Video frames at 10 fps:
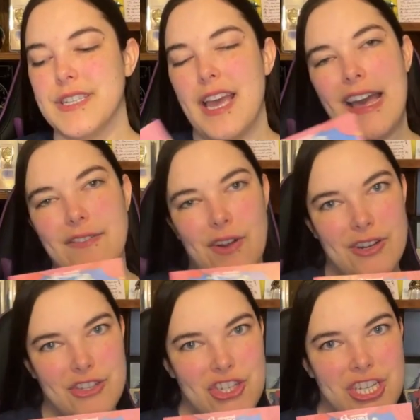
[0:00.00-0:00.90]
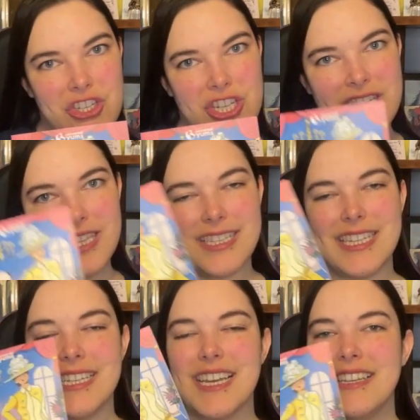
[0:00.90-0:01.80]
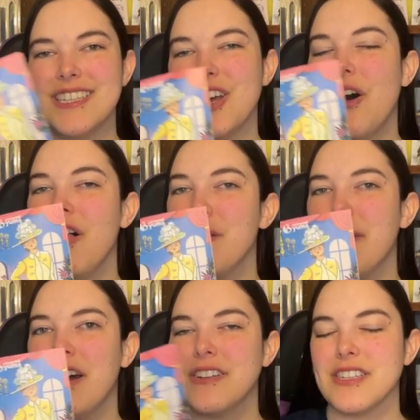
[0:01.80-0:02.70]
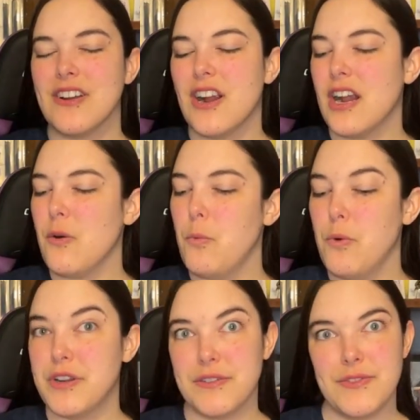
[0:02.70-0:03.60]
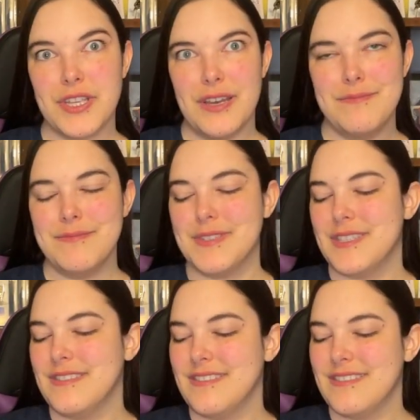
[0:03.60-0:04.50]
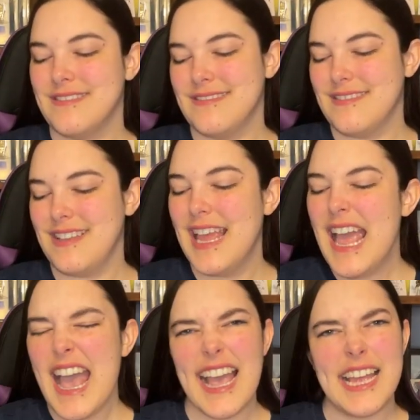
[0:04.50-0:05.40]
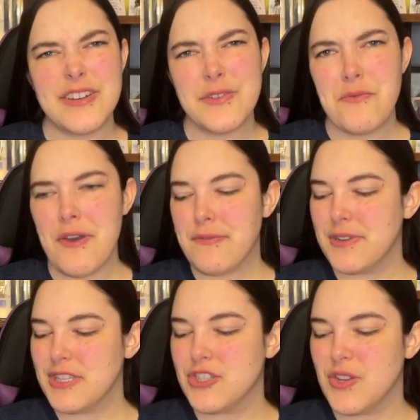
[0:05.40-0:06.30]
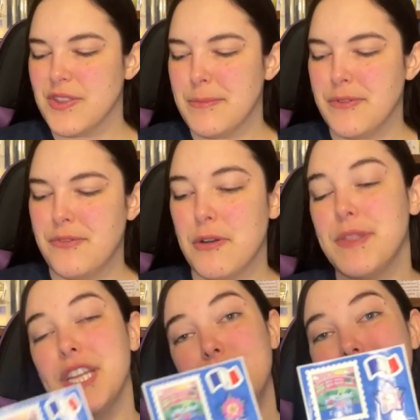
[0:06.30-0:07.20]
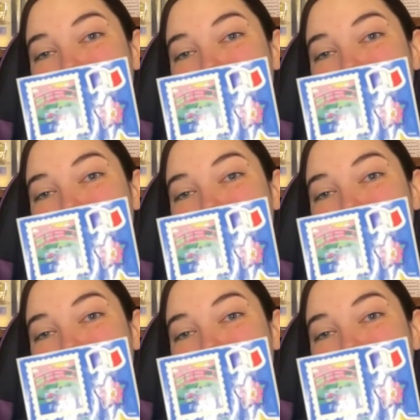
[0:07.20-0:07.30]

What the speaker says: have our cheat sheet that's going to tell us all about our wonderful yums. And I don't know if I've really showed them before, but they do also